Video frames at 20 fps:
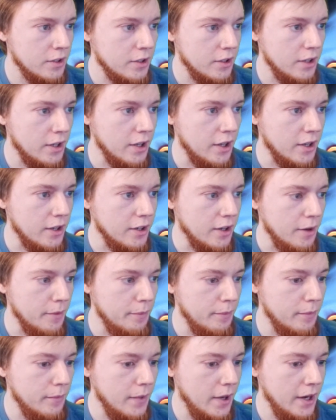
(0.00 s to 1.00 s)
And I
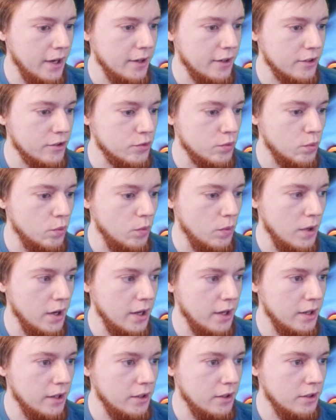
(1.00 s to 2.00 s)
might as
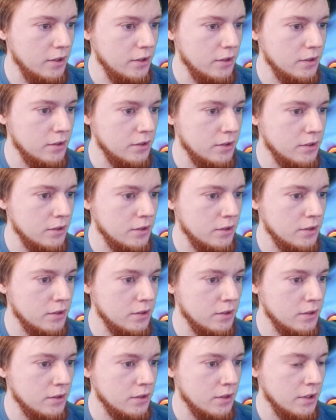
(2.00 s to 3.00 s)
well...
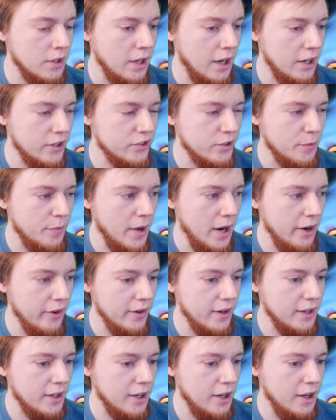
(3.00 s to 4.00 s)
Actually,
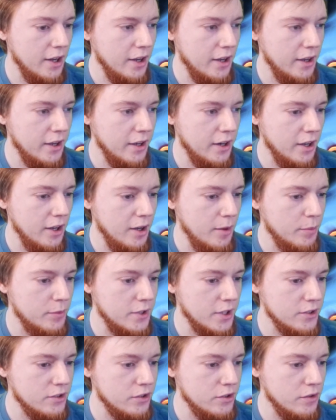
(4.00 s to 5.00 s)
powering it up
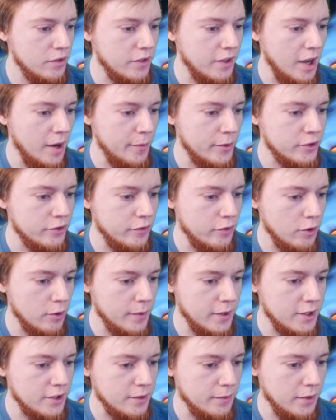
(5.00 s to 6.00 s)
doesn't do that much for me
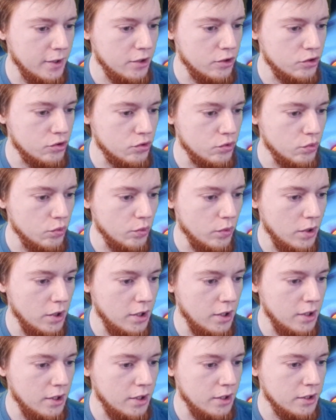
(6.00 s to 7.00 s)
because I'm going to
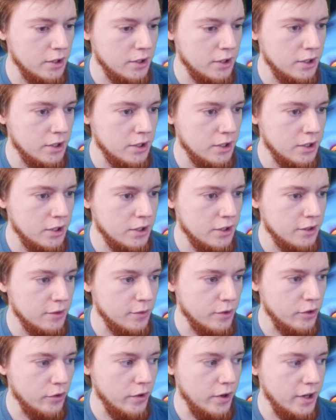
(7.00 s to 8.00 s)
draw
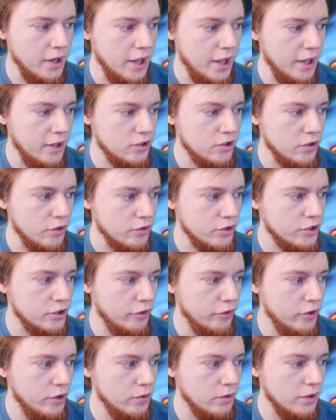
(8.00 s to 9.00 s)
with Great Henge, and there's so
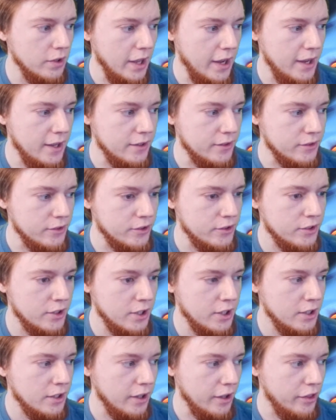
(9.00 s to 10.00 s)
few lands.
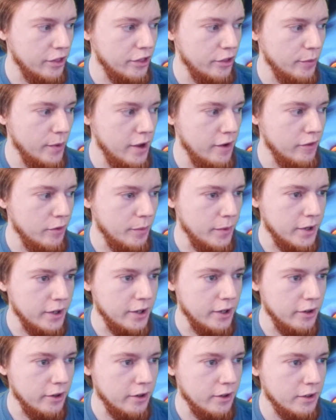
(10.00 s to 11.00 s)
Like 3 of them in
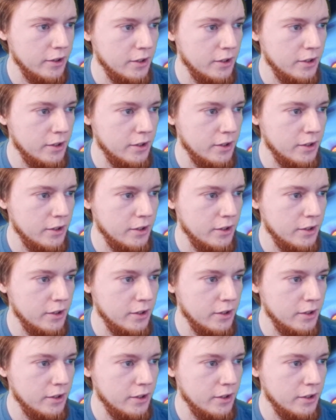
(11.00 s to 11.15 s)
here.